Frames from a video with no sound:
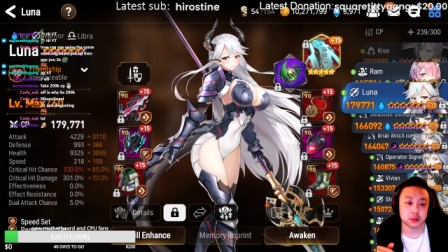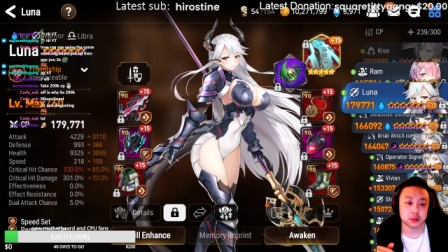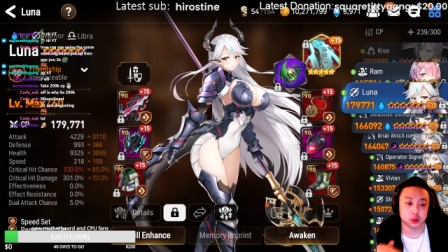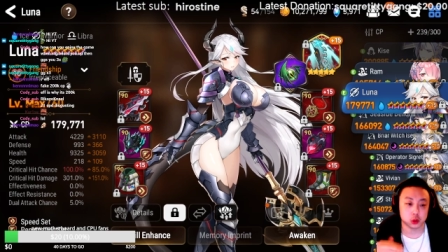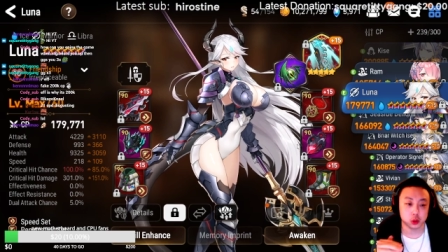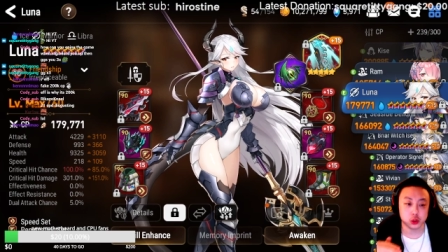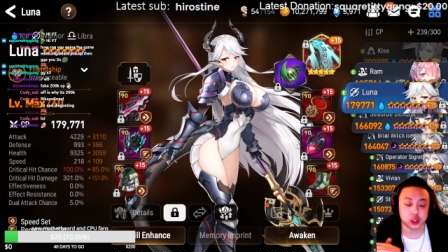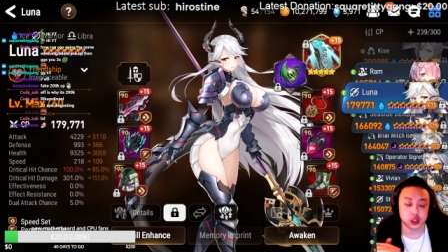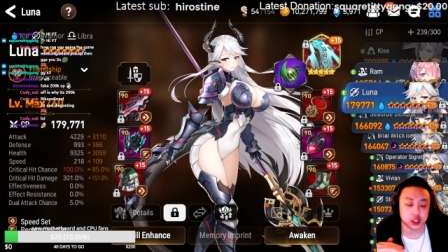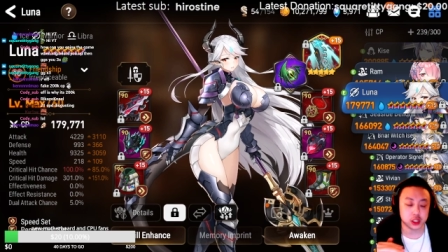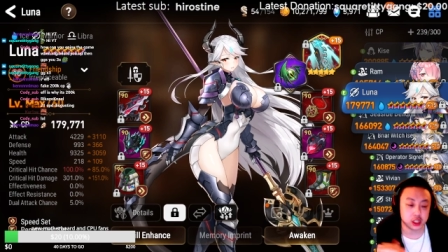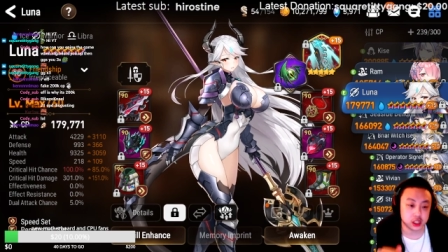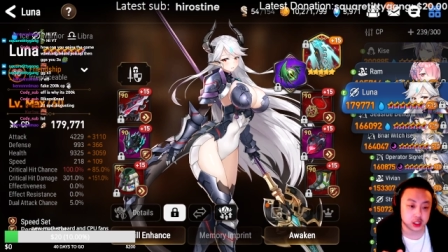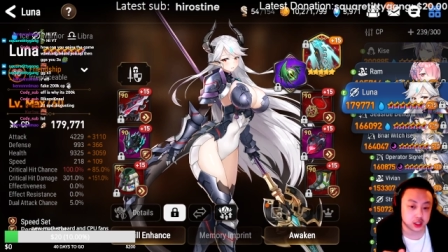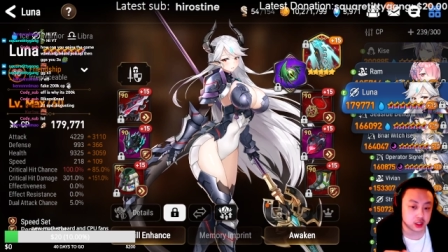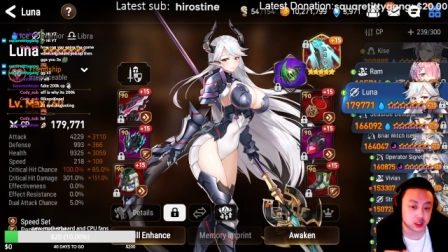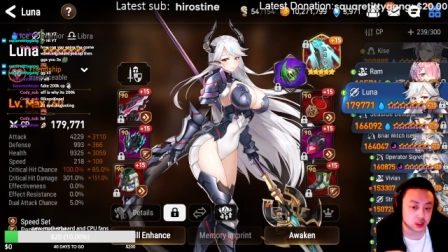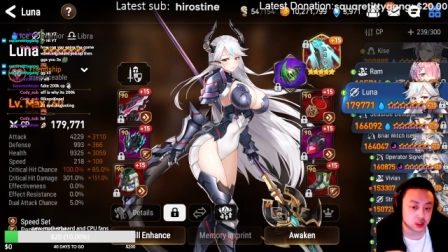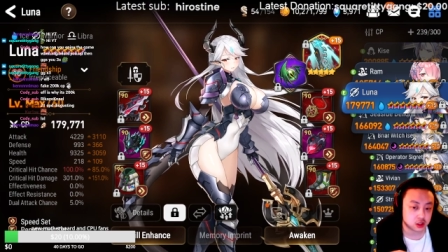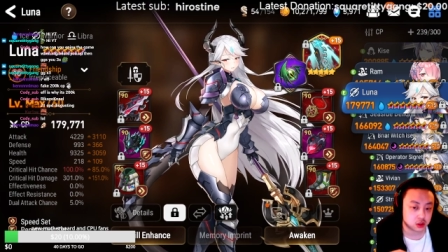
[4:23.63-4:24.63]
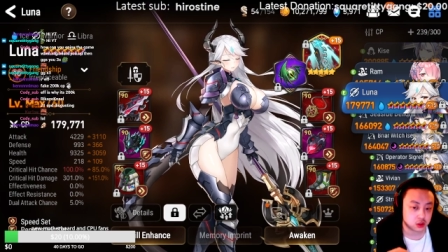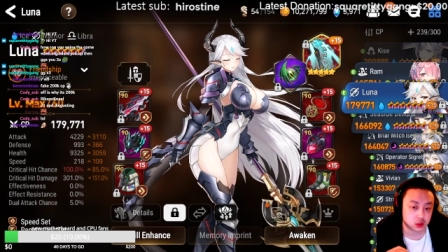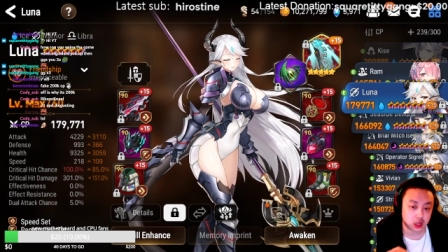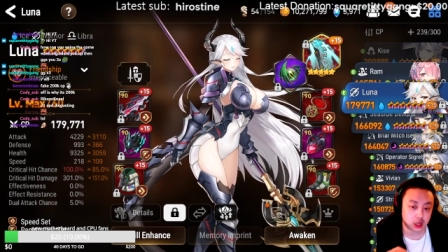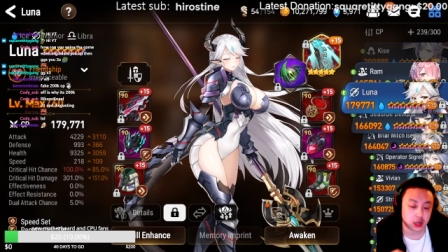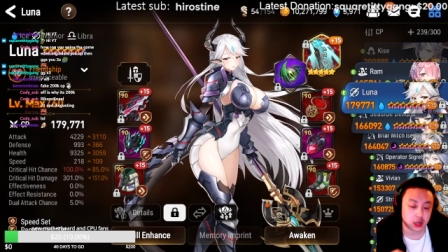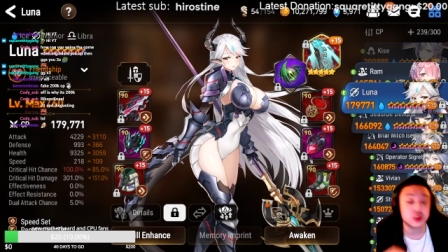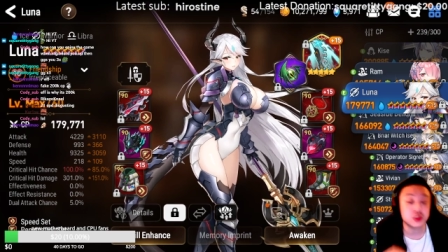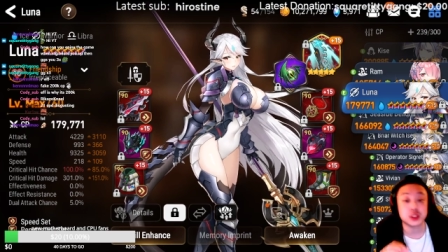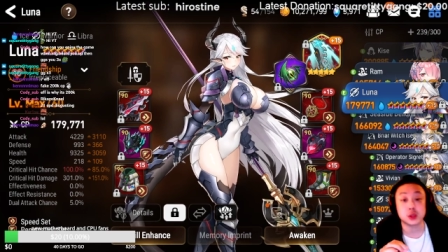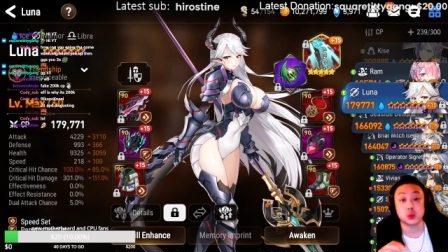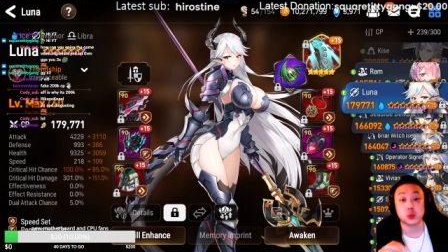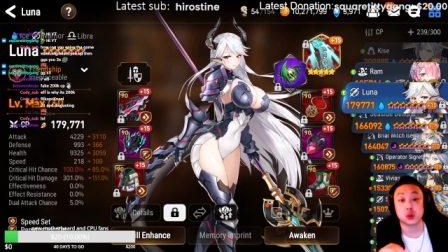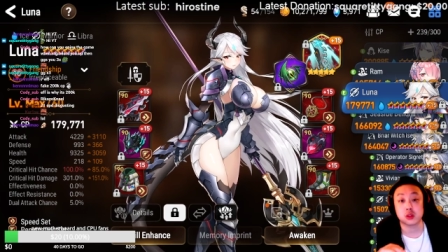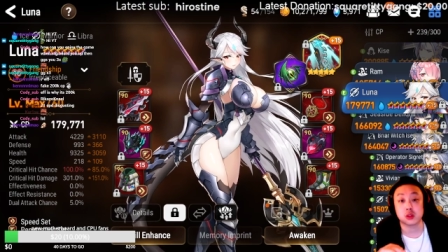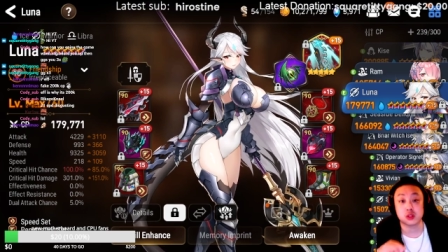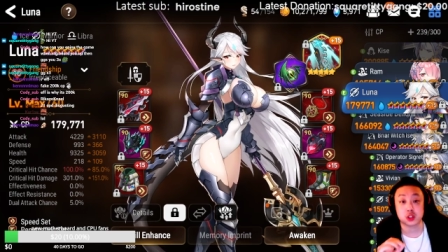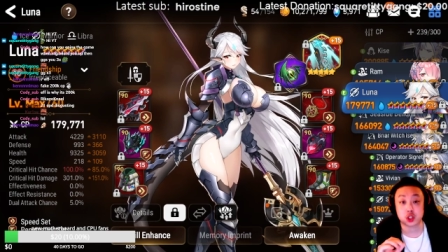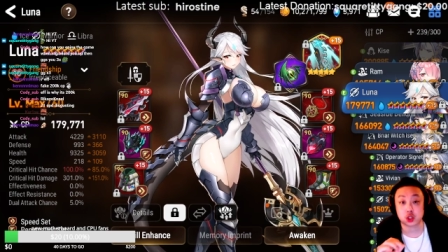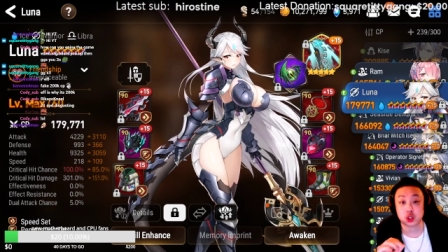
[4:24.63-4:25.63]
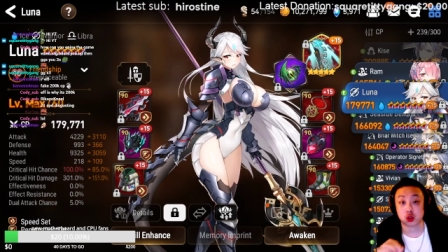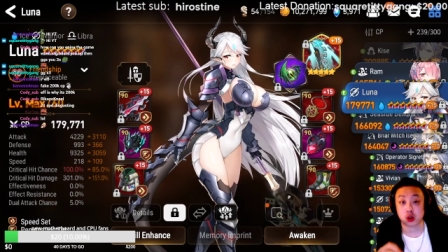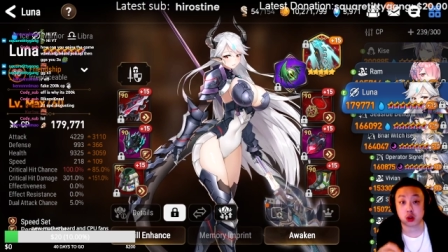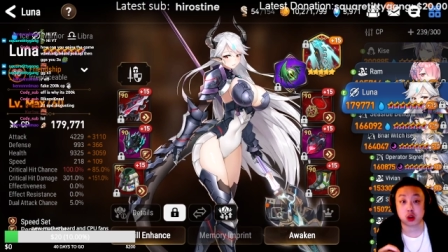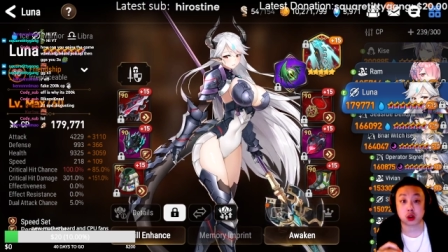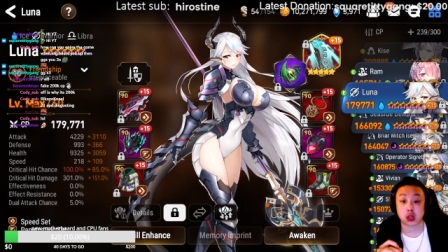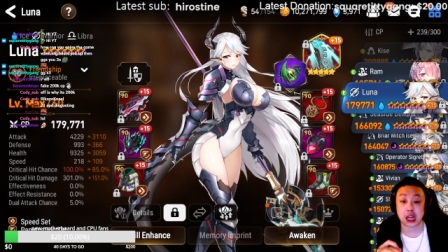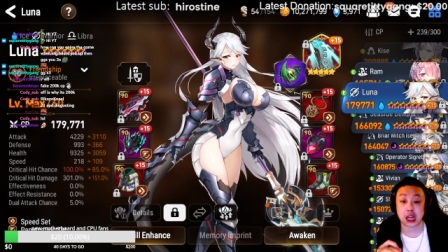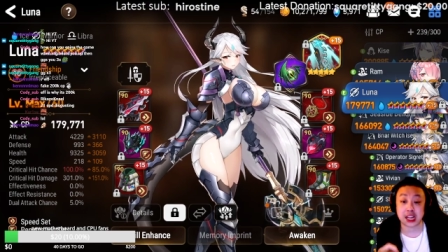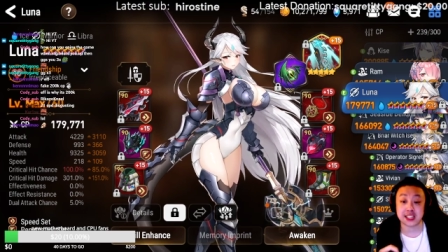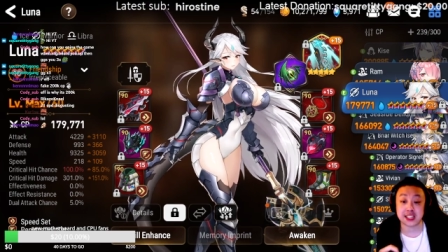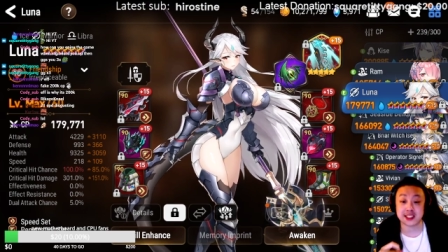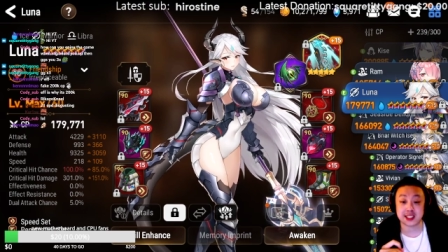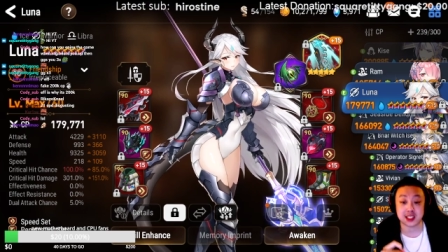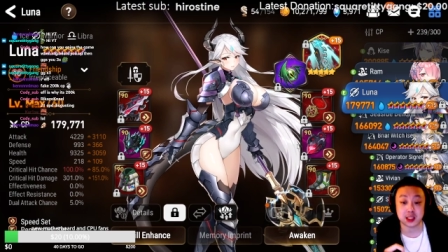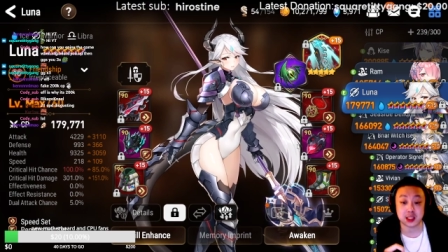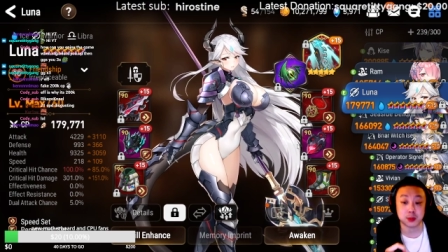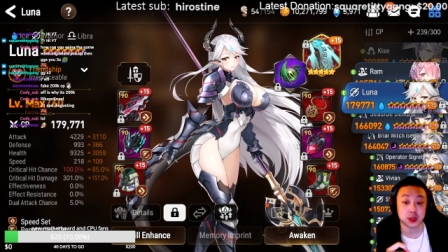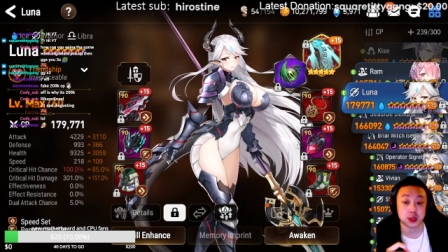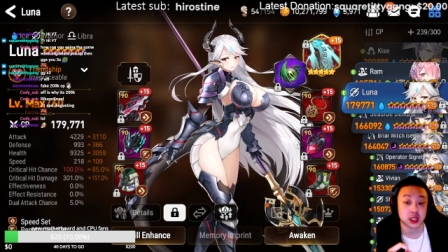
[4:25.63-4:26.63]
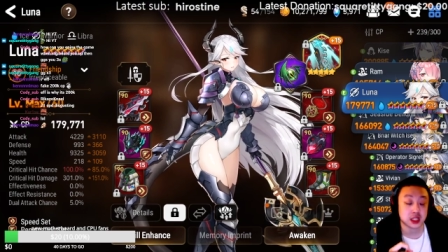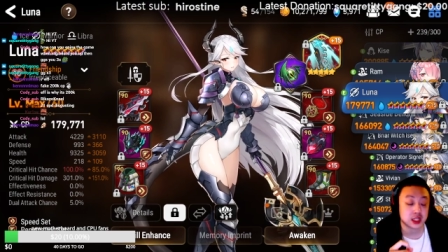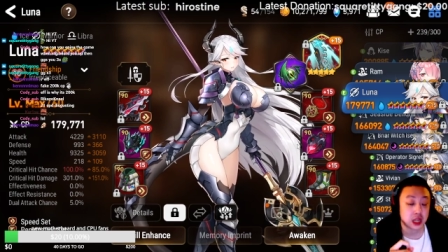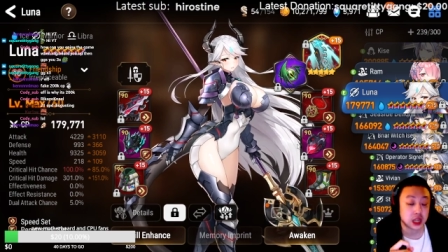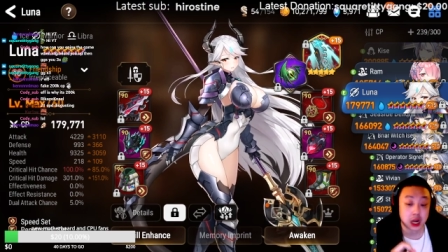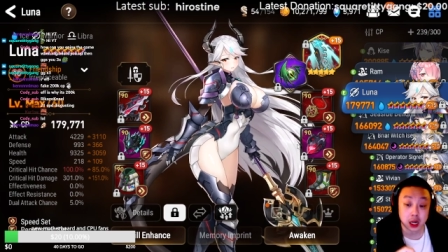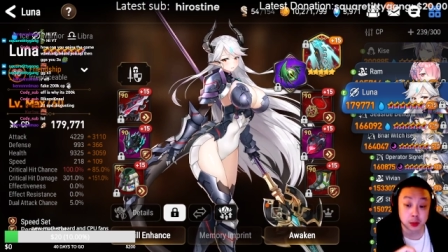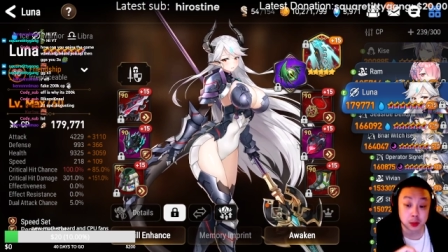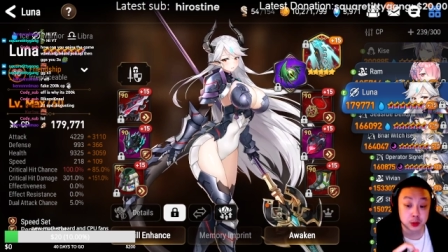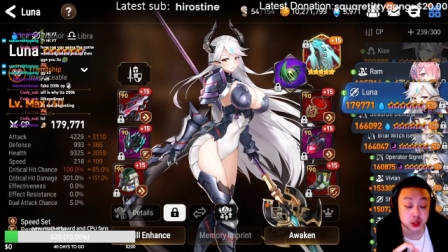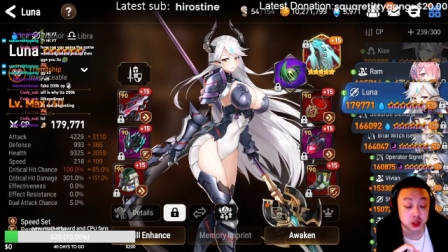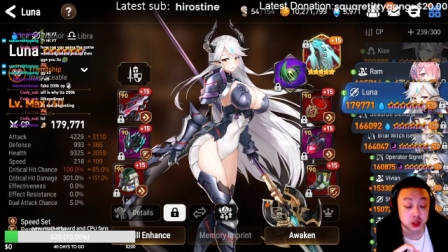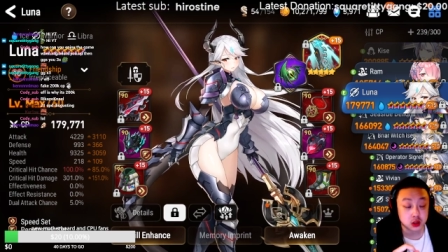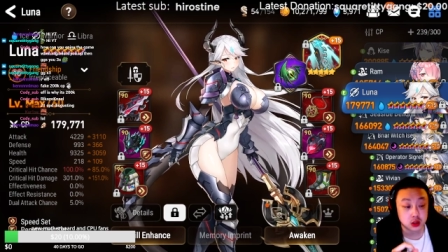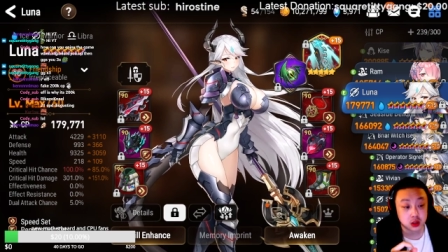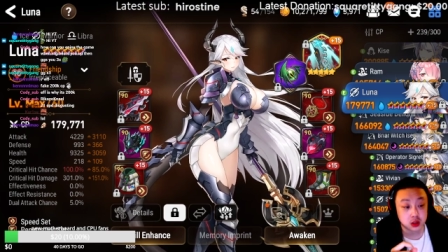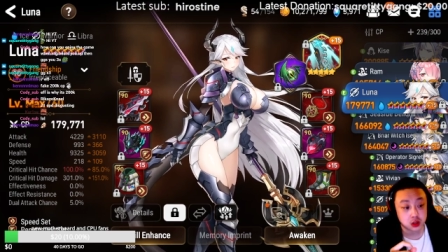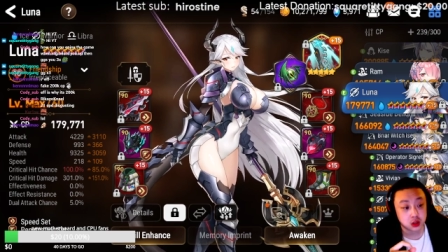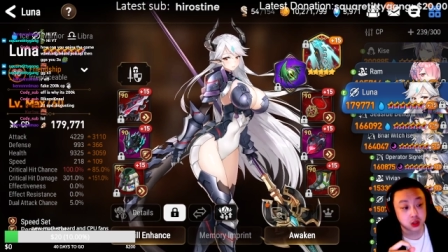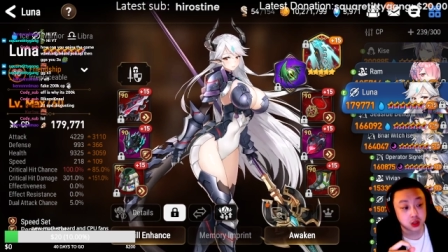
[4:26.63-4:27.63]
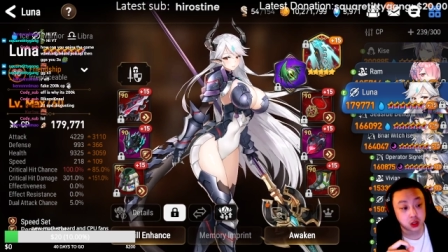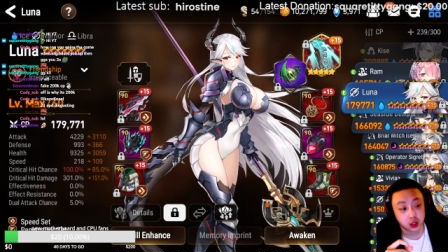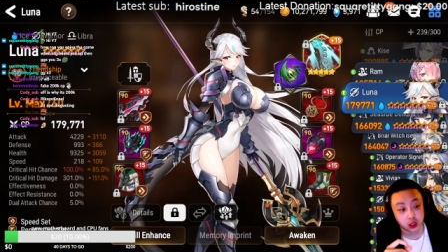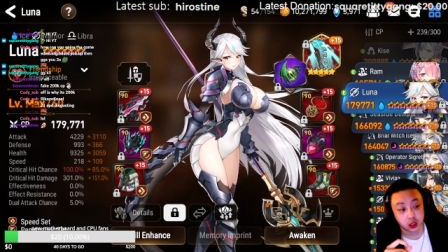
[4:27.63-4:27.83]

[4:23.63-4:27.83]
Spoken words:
Luna is, I would say, one of the stronger ice DPS options.